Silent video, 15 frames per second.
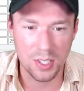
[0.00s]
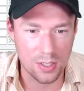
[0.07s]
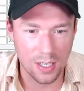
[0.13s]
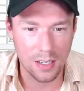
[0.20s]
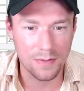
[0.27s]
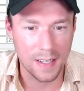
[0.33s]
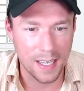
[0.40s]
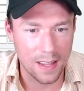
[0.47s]
to be
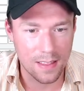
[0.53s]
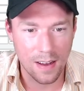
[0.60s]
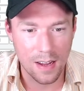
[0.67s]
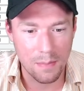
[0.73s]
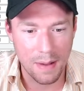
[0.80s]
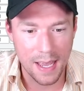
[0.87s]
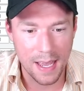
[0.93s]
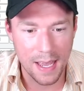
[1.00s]
scarf like I
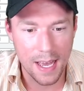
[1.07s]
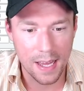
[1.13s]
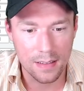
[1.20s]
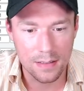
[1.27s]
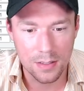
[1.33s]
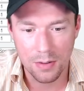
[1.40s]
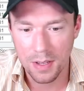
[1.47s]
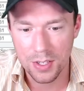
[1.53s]
thought in my
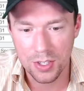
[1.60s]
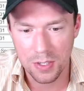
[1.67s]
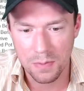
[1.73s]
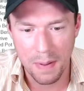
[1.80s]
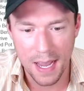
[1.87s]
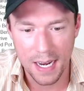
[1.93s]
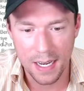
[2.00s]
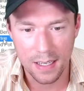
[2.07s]
head. So it is
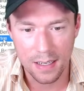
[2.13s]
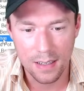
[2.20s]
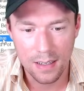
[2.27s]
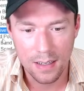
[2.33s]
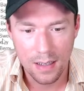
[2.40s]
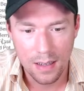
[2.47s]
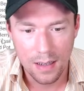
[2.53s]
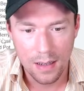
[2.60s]
just banded.
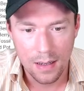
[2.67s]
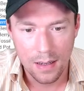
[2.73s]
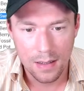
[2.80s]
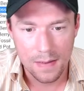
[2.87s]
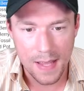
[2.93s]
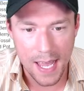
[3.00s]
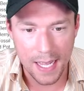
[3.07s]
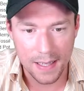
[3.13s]

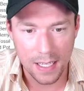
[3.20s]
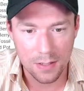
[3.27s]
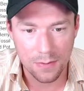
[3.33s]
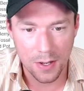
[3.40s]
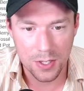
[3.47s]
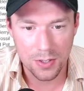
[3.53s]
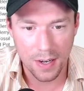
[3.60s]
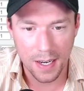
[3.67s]
Dang, that's
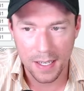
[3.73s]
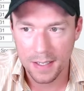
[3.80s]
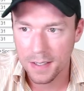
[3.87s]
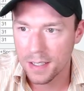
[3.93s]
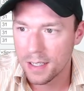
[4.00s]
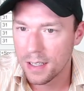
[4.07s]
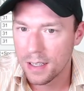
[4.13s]
frustrating.